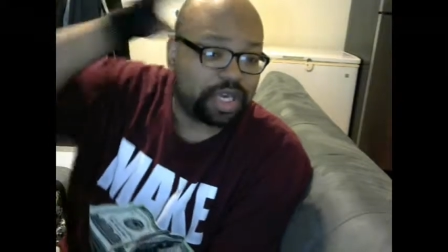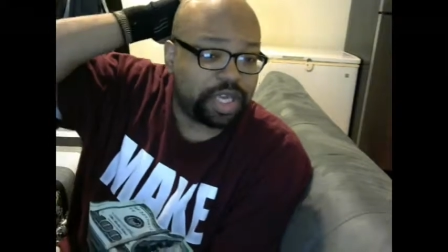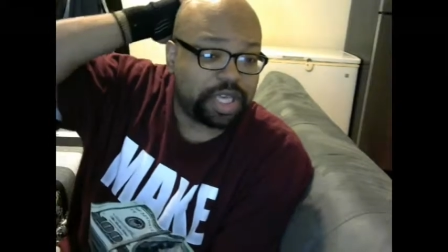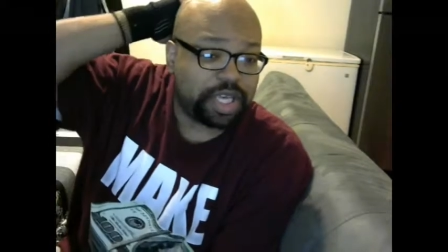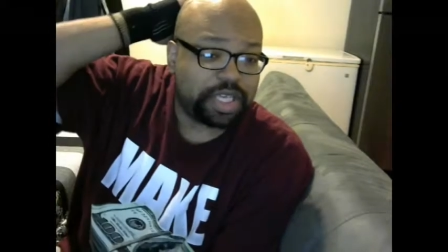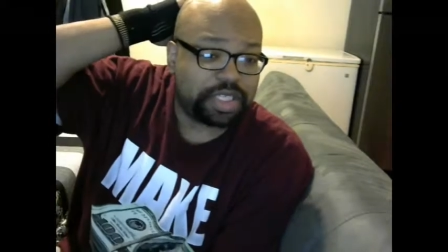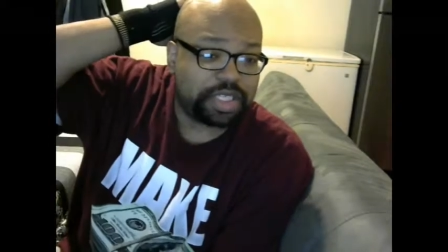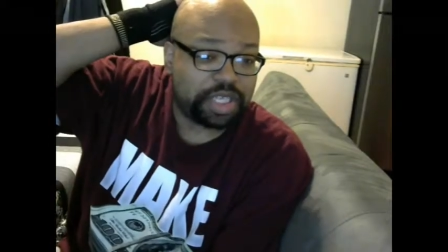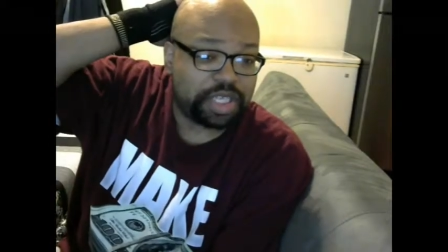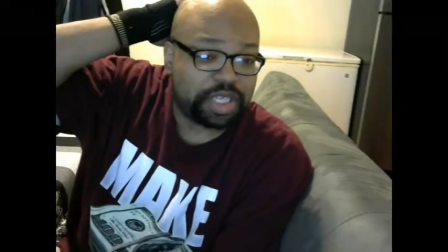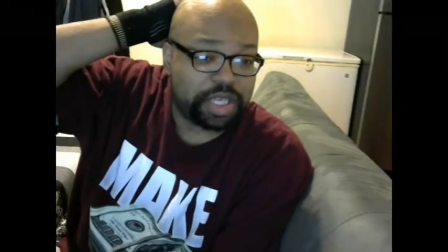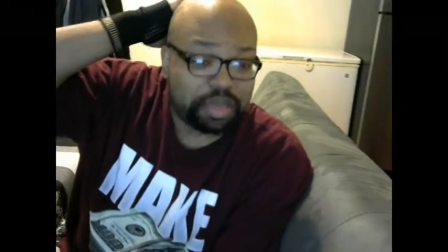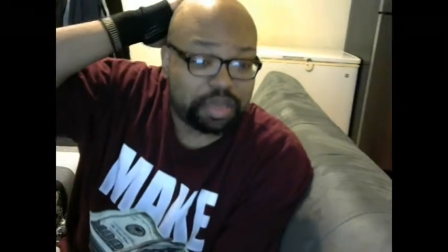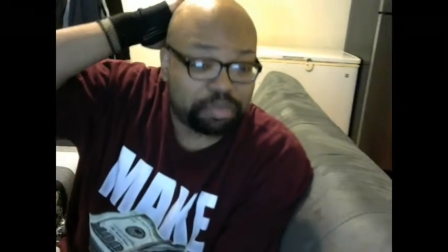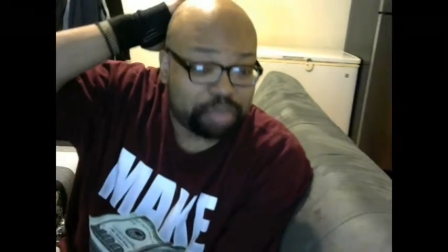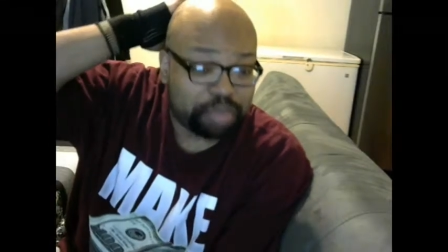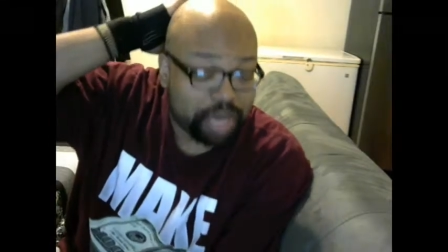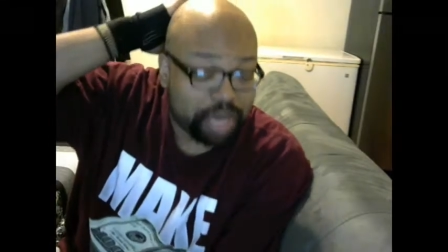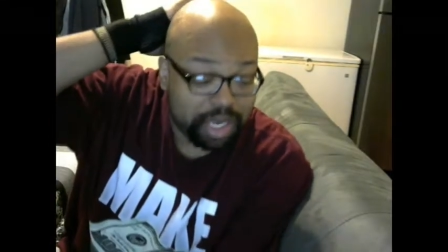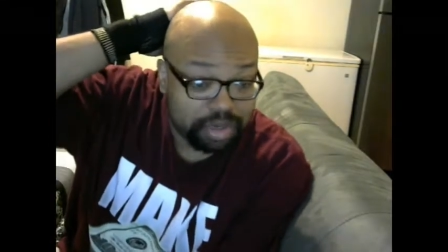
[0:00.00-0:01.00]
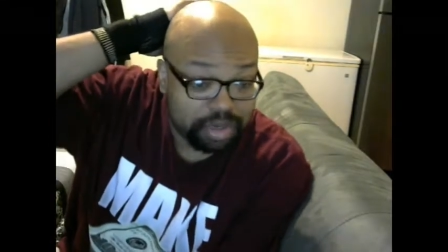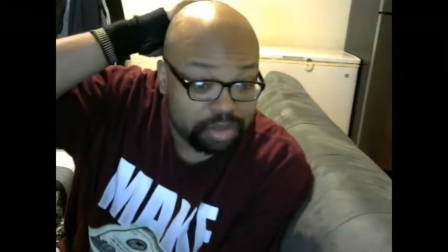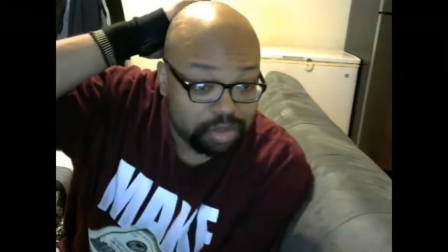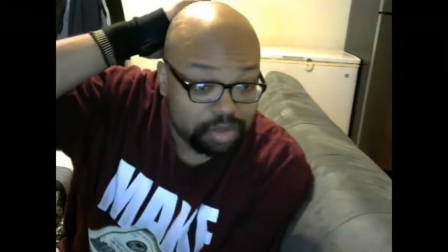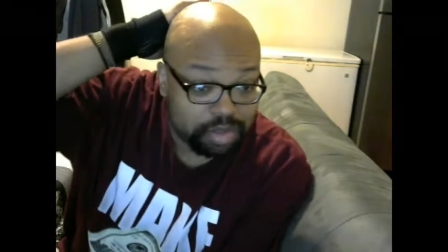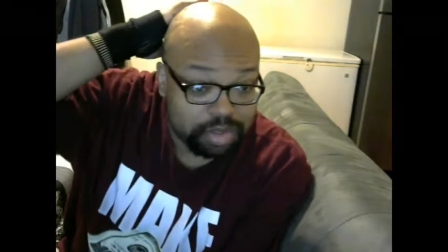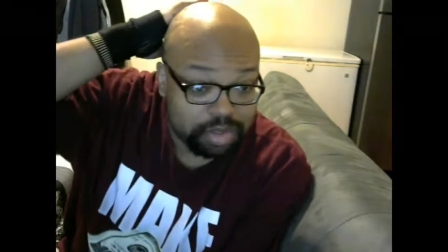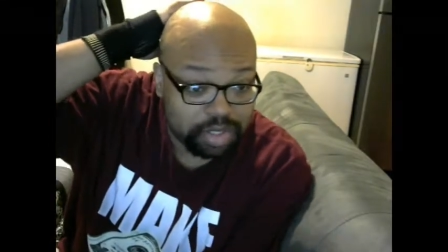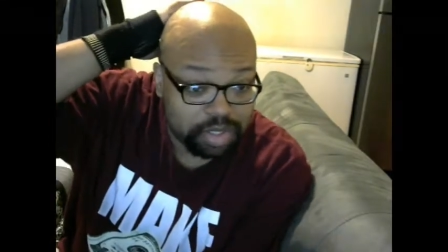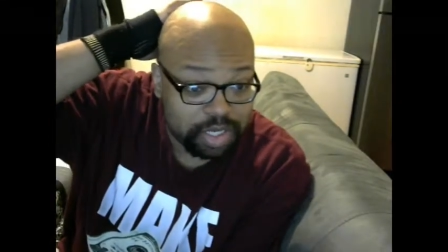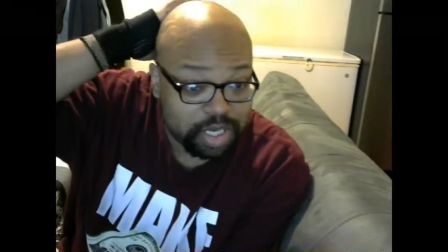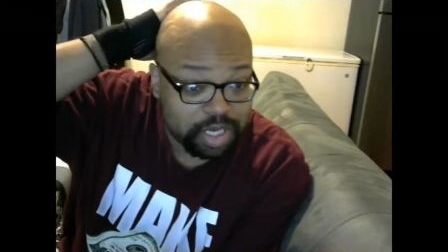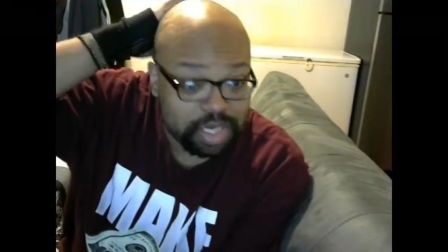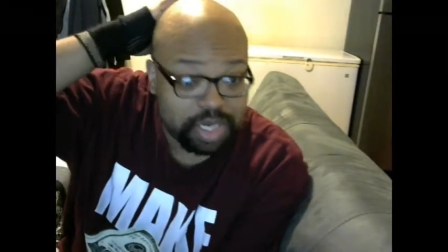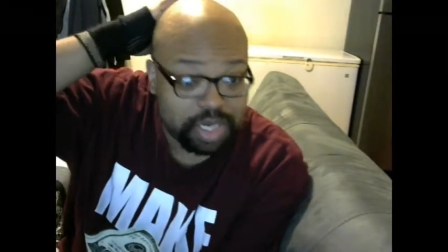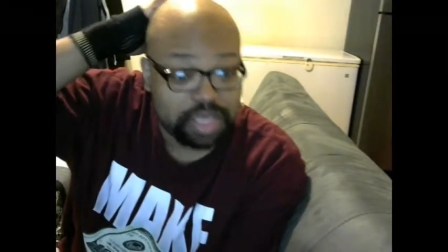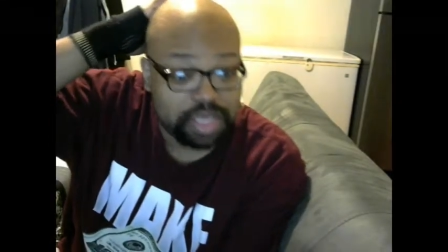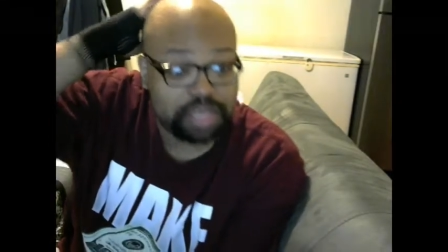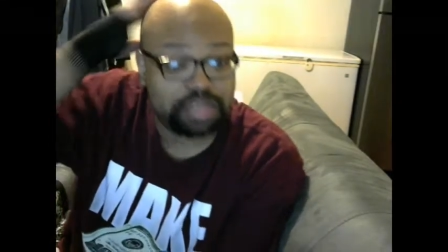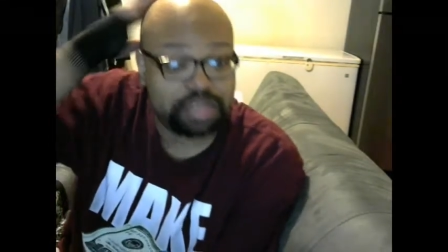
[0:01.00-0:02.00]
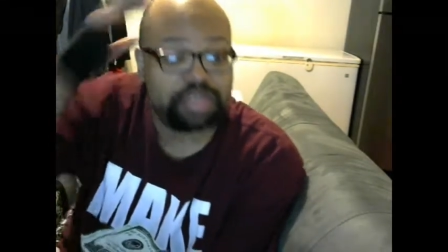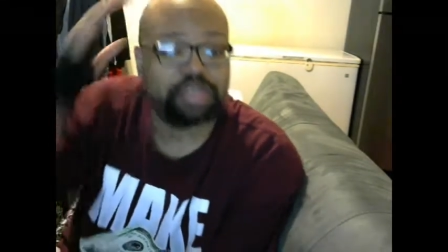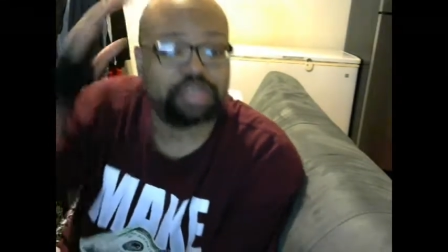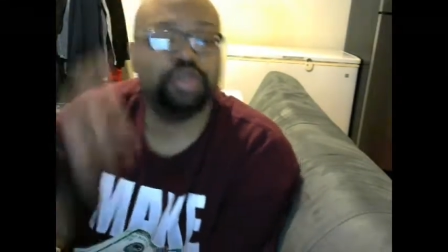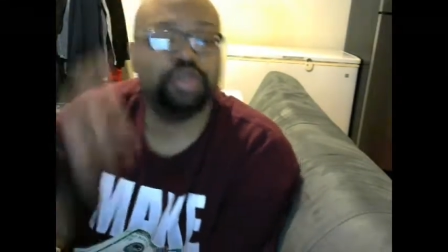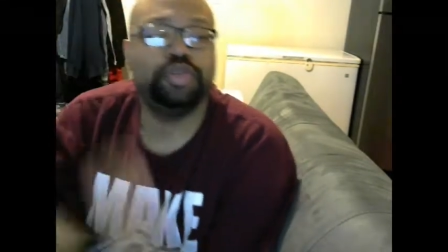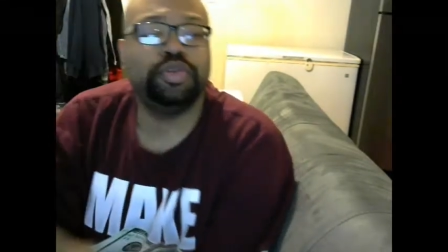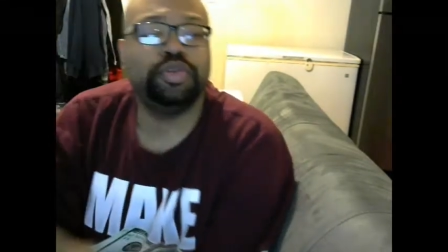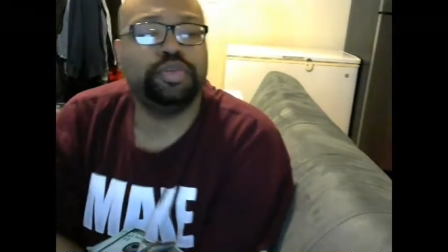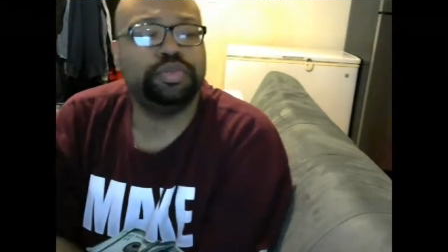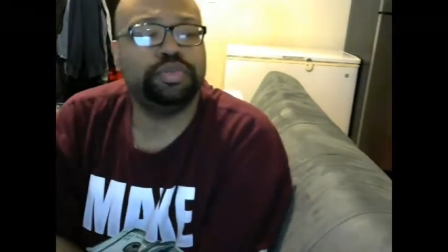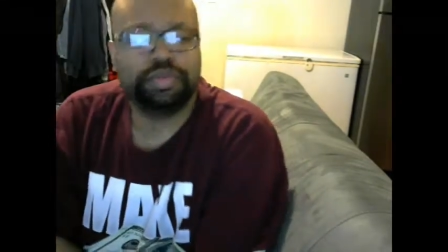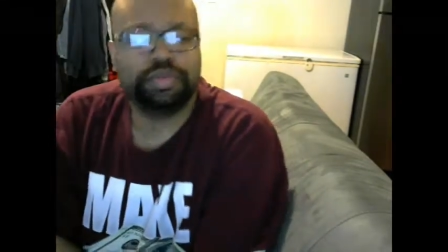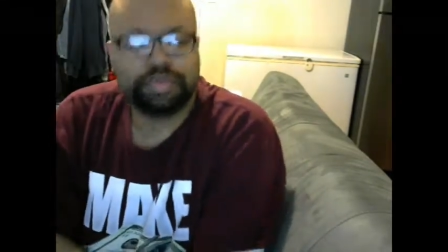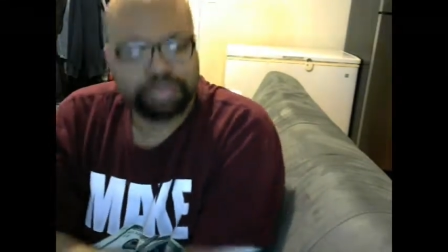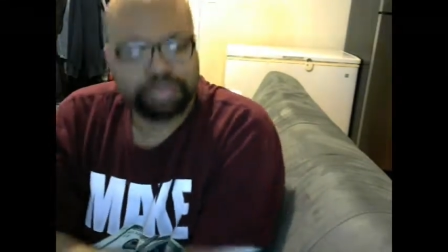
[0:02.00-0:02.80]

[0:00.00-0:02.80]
needs to get better. It needs to,